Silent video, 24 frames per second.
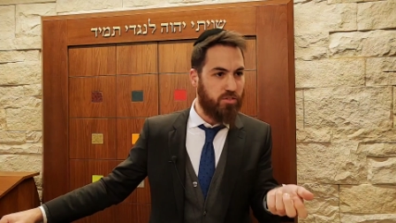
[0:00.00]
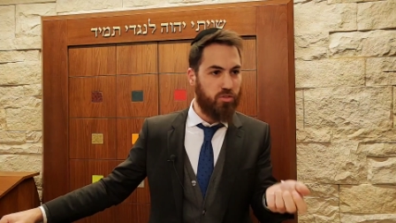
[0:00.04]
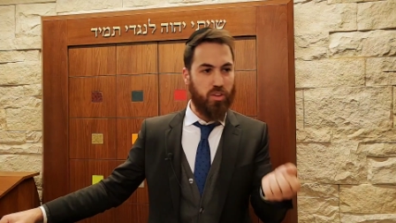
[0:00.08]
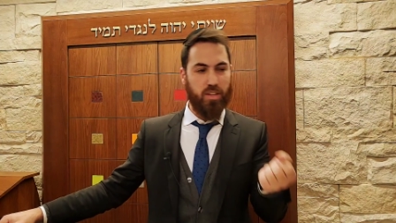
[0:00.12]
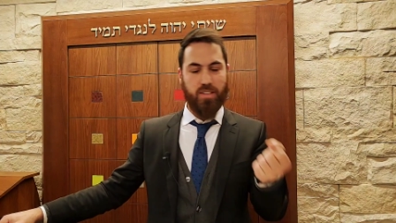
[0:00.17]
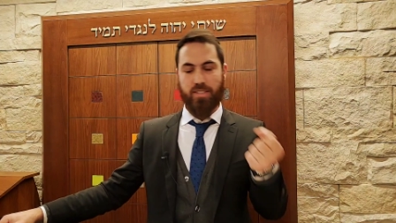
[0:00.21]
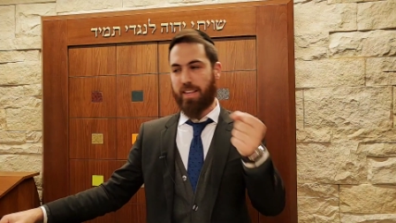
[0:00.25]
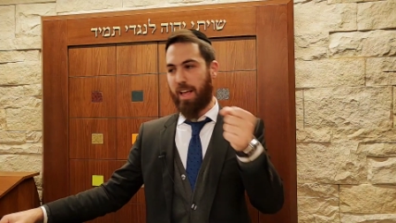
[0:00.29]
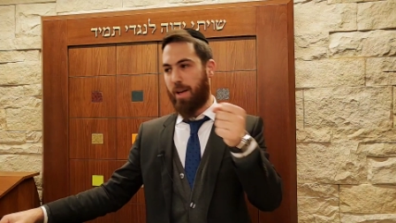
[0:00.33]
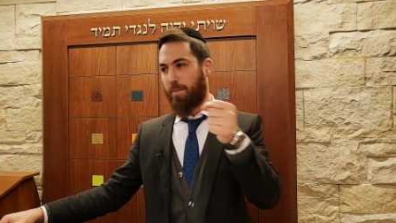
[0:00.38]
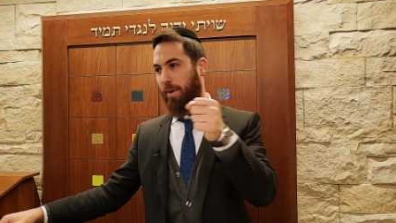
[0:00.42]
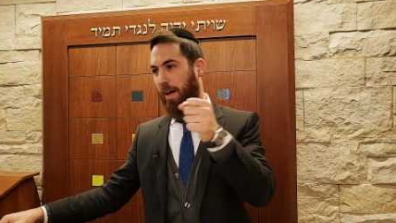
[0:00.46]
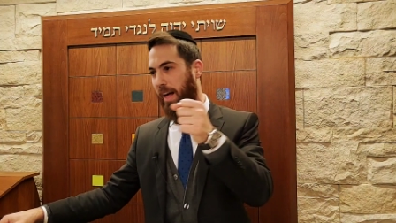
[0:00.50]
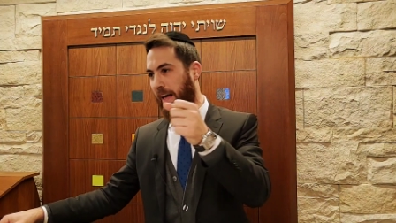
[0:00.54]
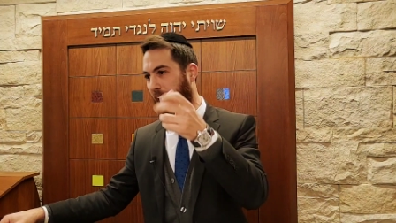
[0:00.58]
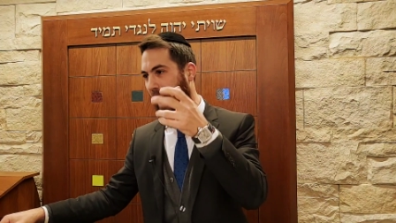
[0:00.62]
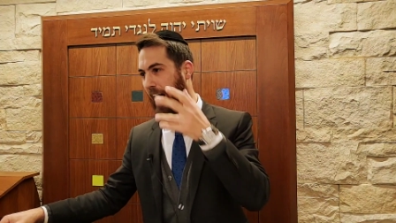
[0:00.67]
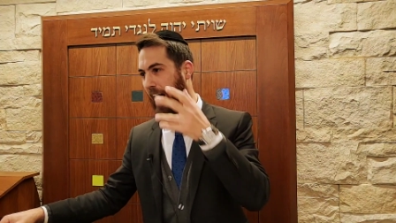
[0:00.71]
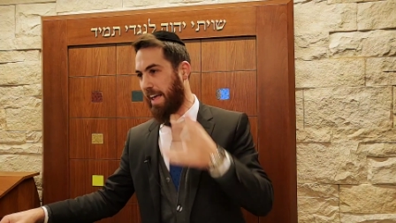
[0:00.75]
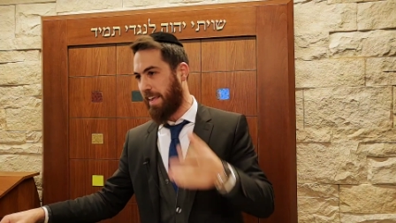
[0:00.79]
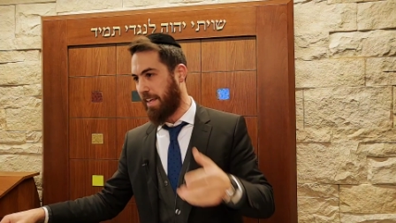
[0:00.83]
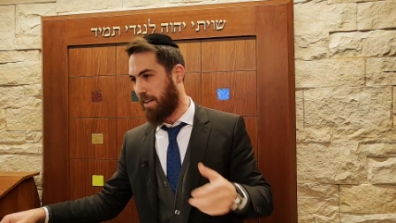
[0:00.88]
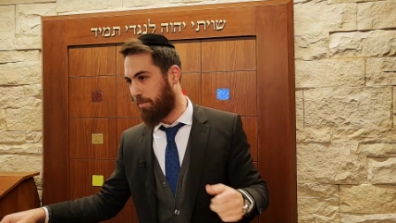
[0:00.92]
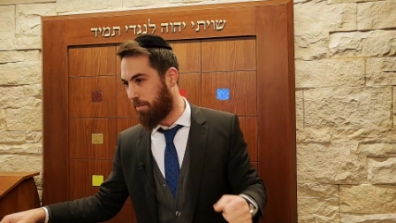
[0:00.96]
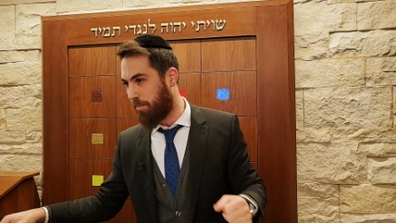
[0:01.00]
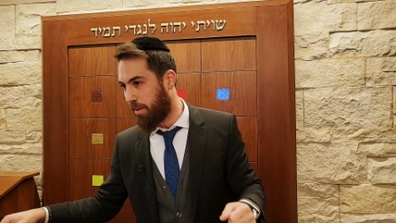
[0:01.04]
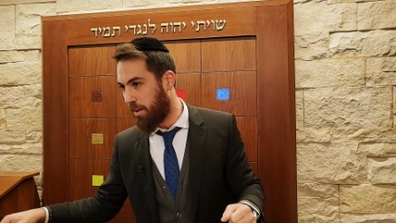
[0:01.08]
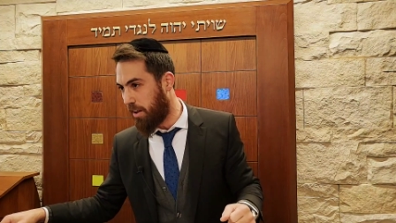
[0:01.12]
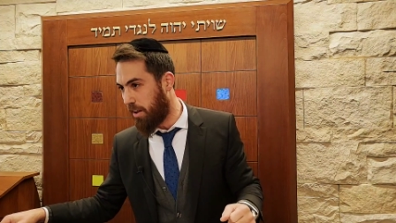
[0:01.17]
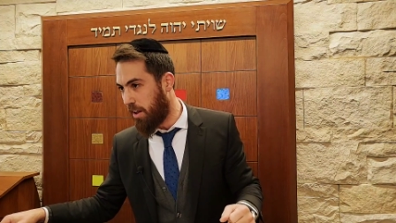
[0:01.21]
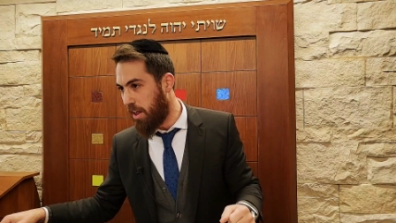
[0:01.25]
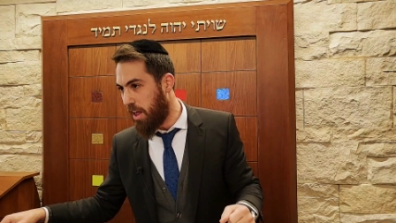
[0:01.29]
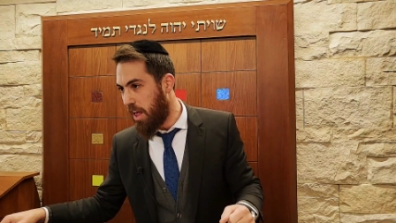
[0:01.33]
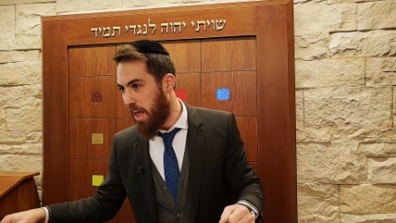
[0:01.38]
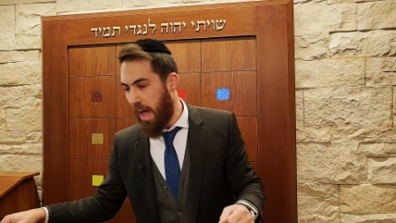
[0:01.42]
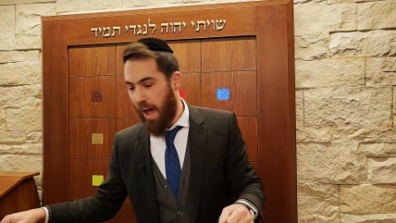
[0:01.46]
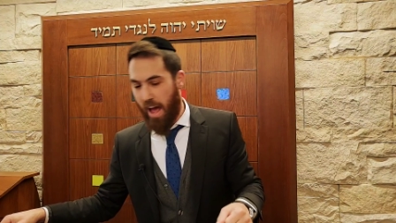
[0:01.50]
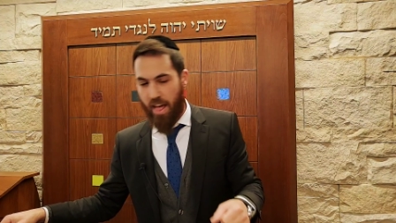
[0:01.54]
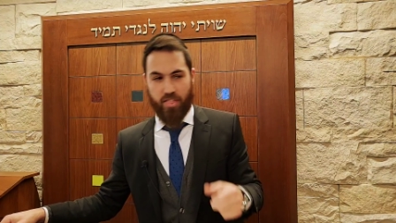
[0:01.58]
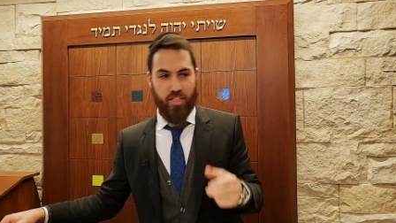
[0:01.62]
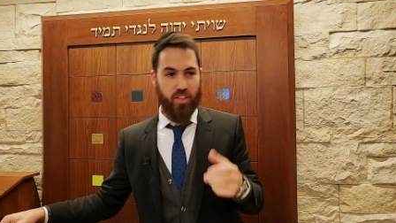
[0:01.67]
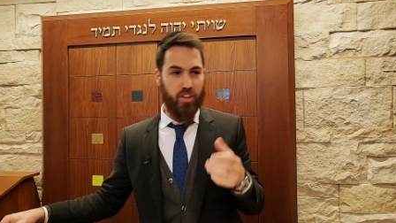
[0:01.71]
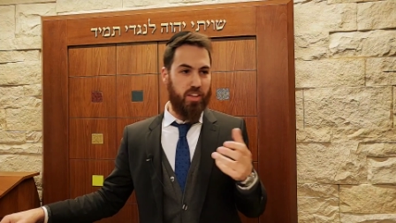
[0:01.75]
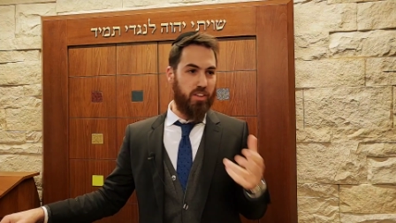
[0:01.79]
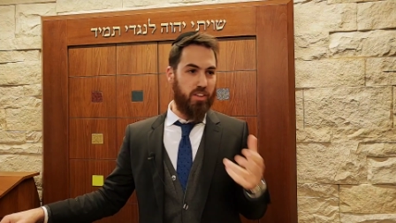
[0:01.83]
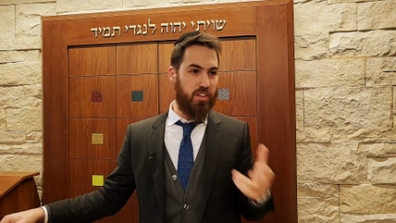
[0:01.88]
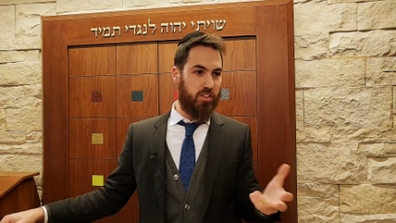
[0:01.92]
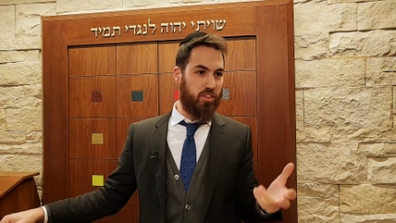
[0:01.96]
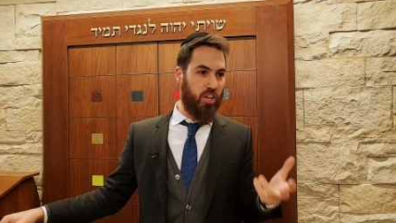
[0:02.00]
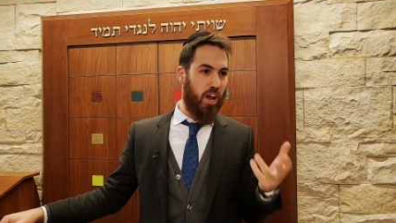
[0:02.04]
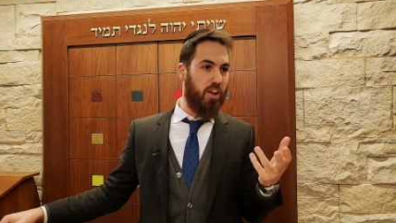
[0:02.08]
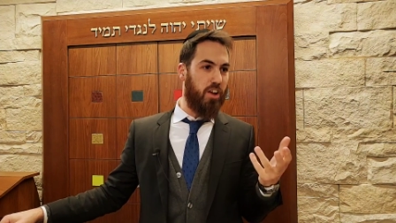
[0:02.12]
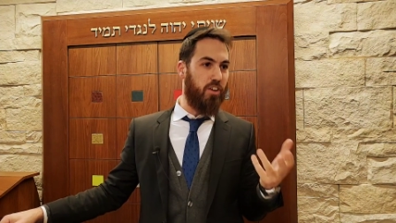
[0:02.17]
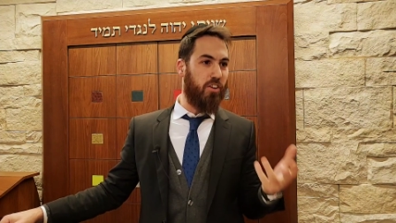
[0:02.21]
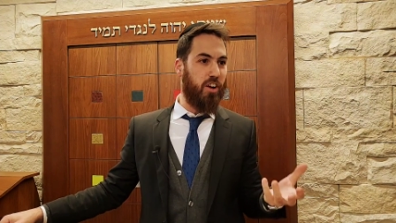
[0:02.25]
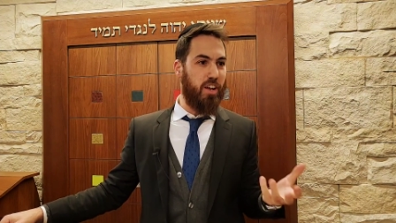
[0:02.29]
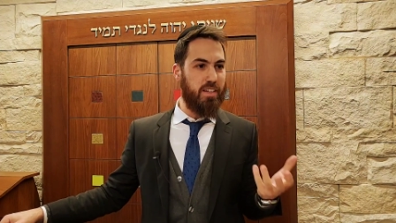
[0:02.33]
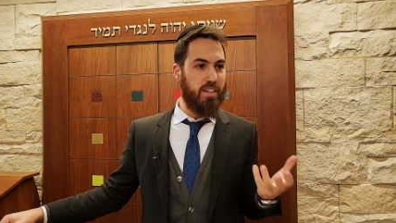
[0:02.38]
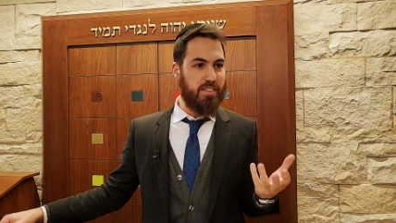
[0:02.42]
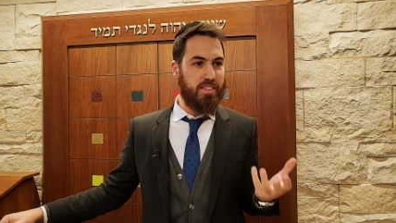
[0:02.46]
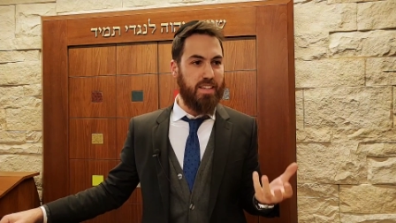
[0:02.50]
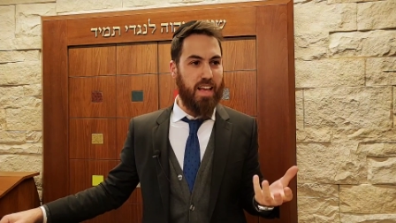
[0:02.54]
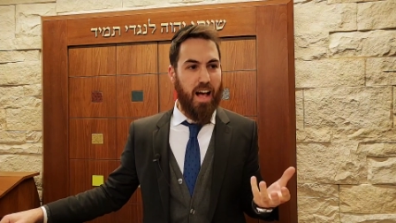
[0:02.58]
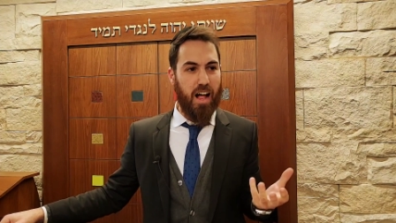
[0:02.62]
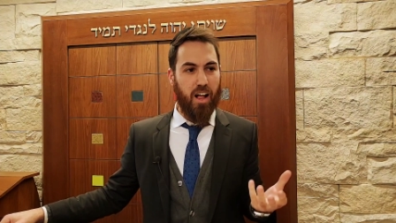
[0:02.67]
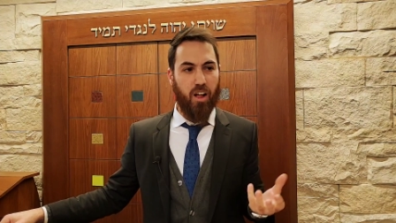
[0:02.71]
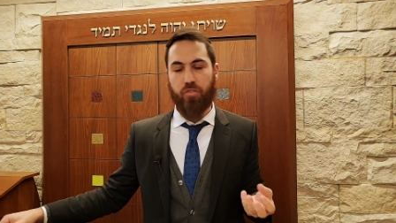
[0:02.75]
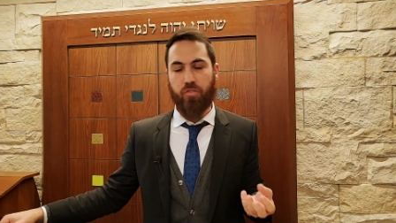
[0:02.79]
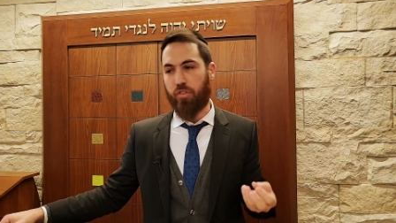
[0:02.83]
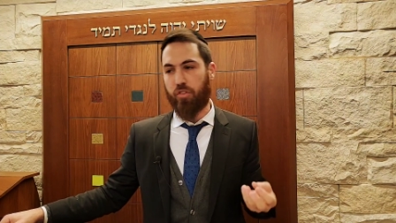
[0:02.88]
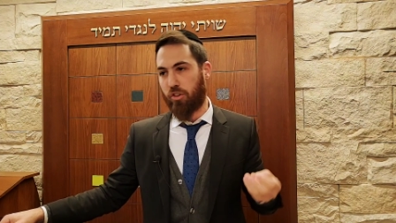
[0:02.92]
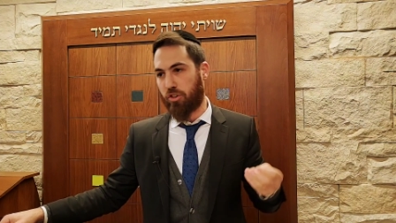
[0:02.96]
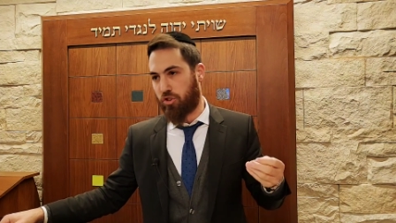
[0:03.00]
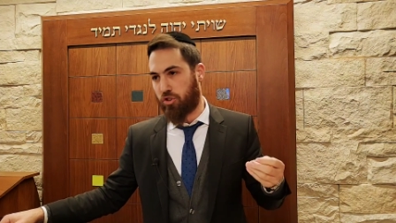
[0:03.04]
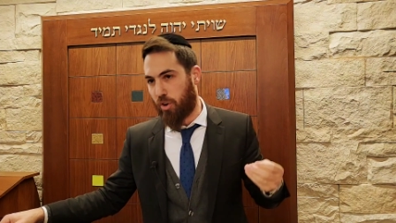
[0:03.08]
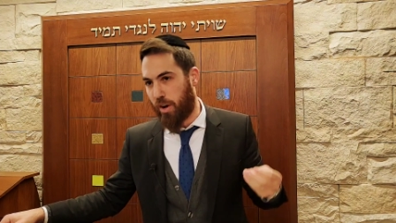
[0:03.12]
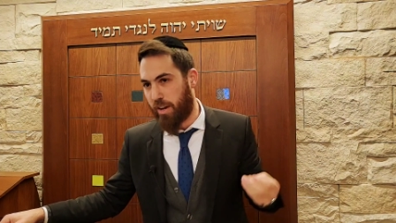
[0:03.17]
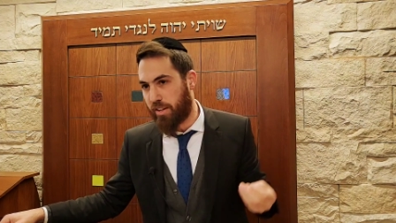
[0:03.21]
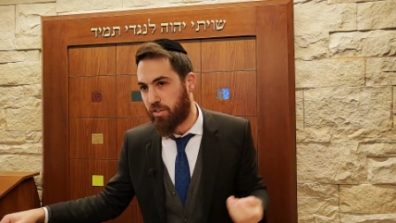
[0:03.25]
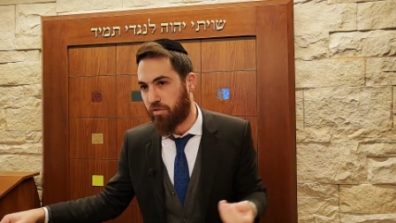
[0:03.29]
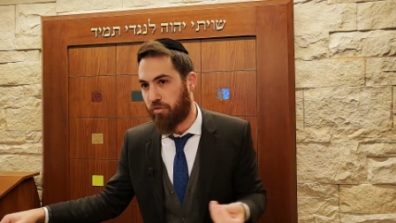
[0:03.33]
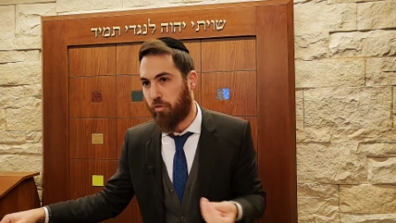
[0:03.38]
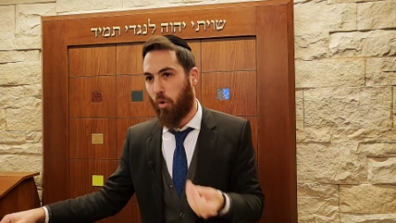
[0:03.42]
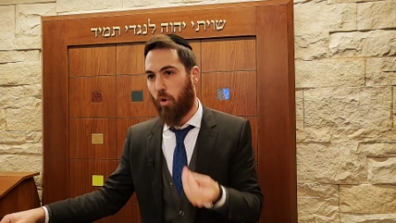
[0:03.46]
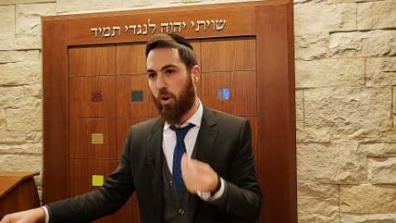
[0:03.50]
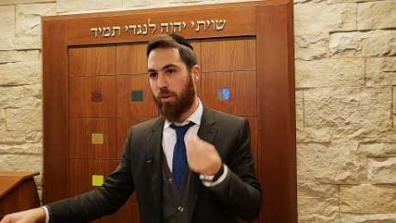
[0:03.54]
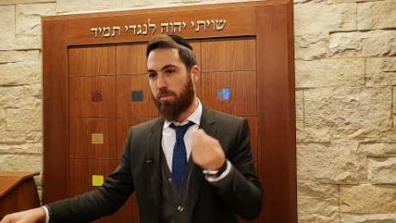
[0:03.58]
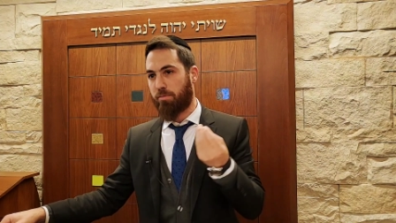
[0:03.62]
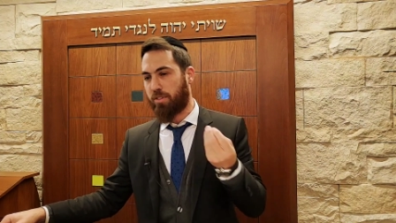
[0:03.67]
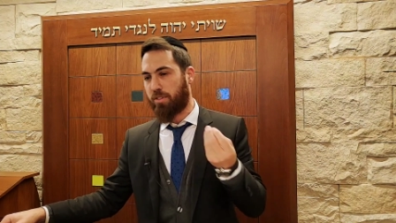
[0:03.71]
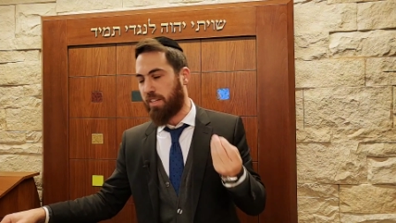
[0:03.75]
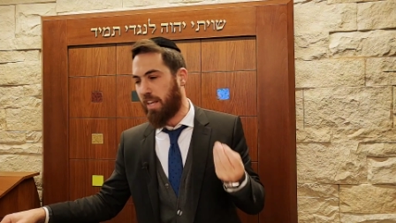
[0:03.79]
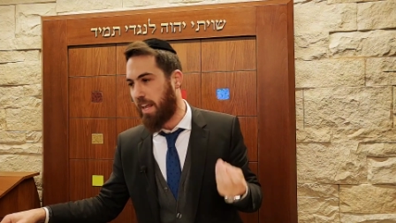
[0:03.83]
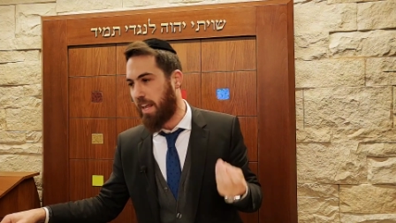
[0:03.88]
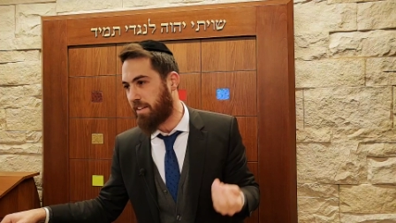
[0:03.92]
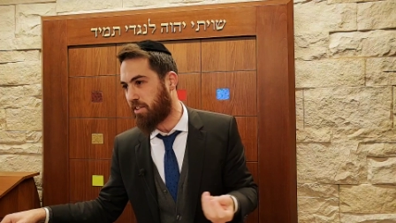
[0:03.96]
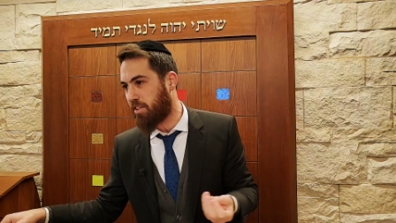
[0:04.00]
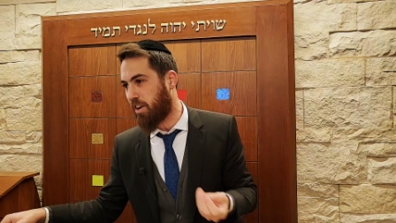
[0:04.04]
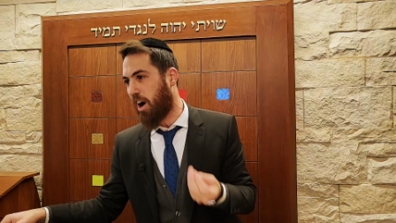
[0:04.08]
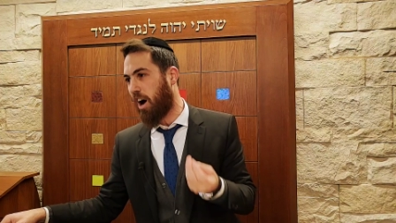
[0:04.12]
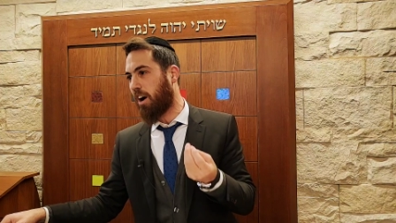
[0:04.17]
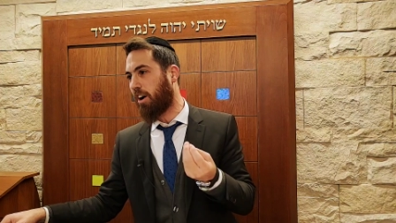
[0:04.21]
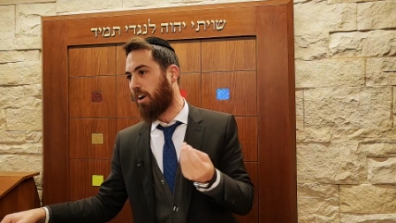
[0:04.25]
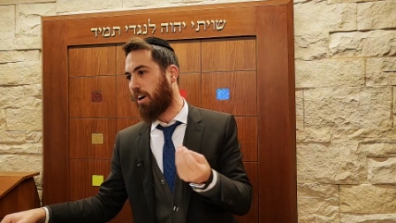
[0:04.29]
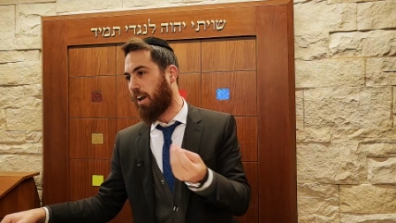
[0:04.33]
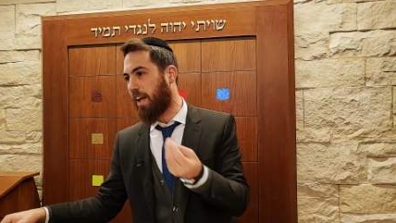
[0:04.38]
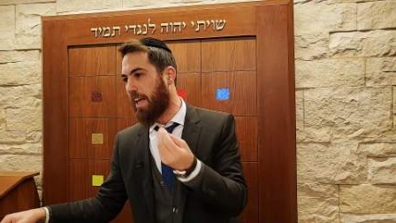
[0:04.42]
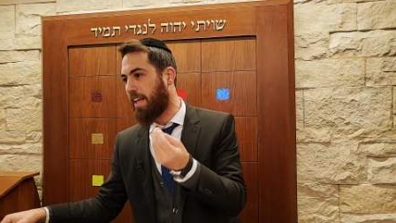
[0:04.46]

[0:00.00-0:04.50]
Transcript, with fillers: or the Samachayim. And the Torah itself transforms the Yitzhara